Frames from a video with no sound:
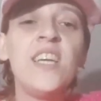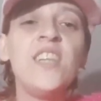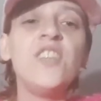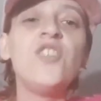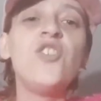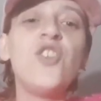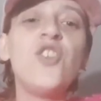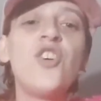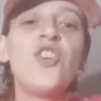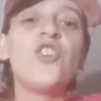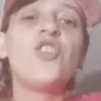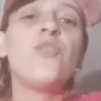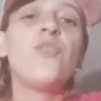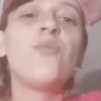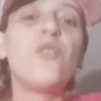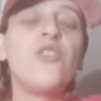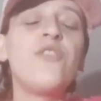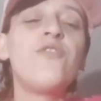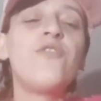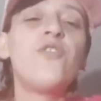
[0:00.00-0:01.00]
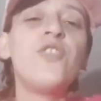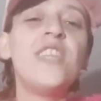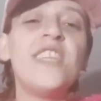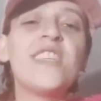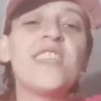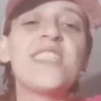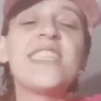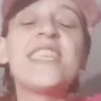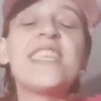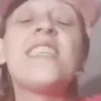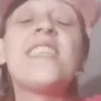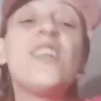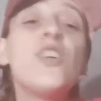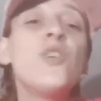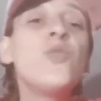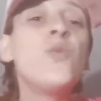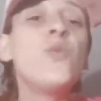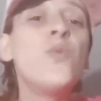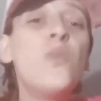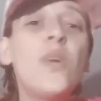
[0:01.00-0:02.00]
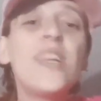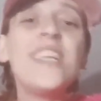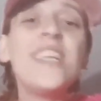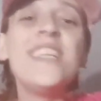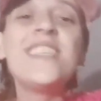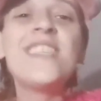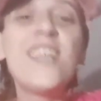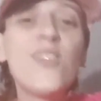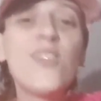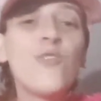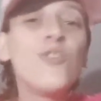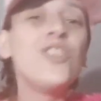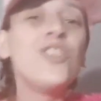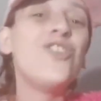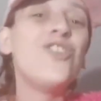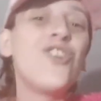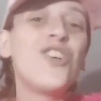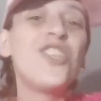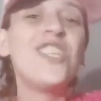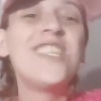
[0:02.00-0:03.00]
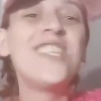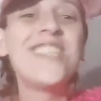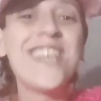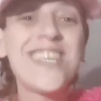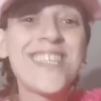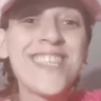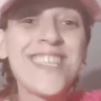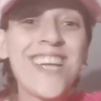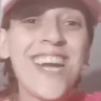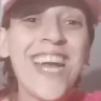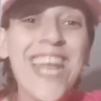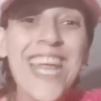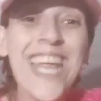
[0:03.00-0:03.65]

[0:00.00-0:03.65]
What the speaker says: Josh, you were on the phone to your sister, no worries. Hello to Josh's sister.